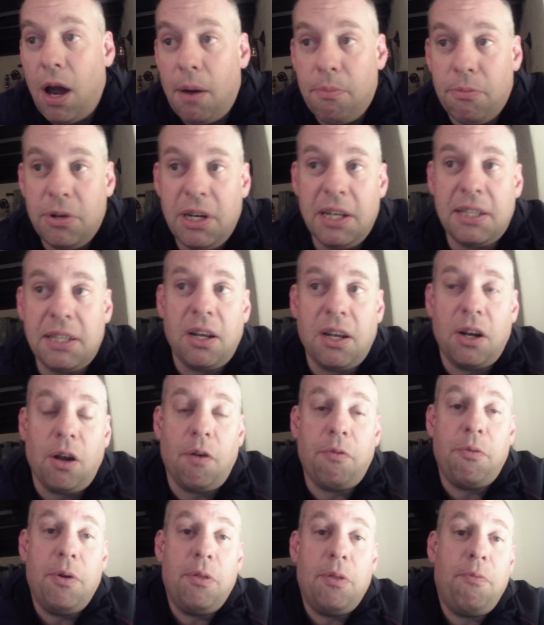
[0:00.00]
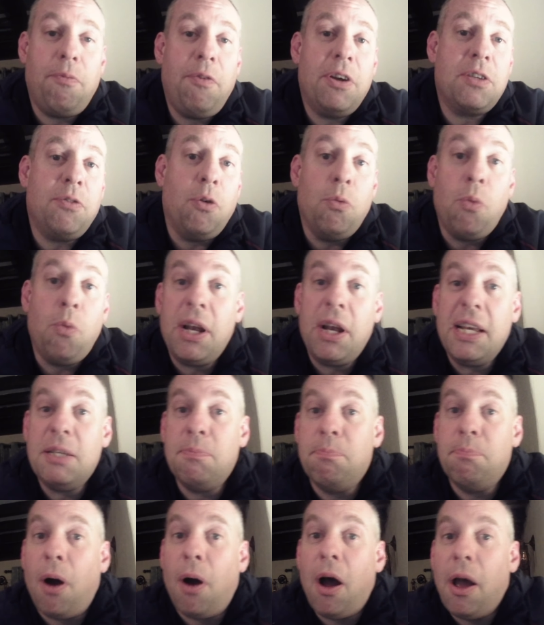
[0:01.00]
we need to start off with, first of all, what is
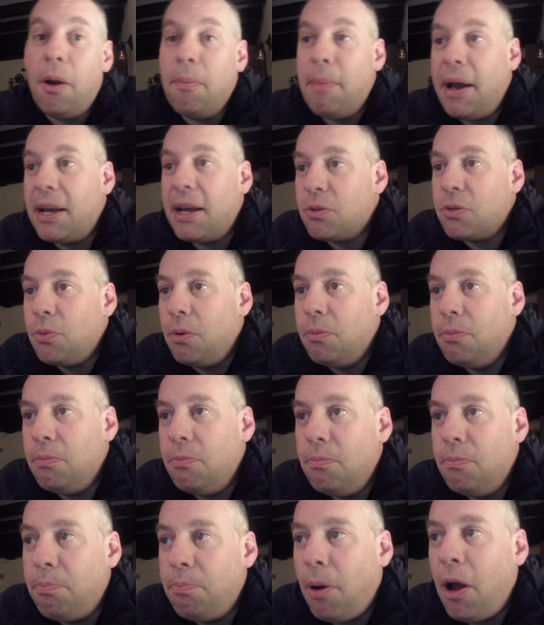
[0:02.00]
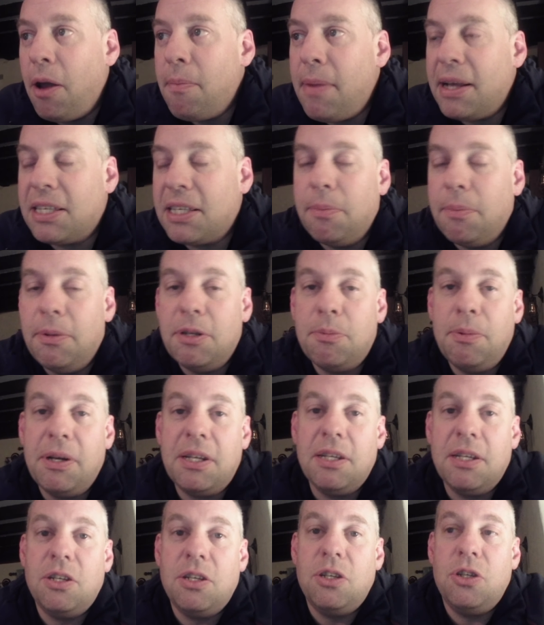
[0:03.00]
biomass? Well, biomass can be
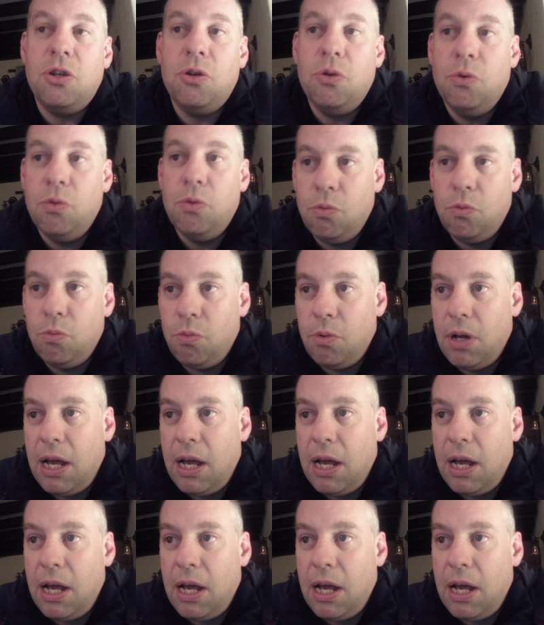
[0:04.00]
split into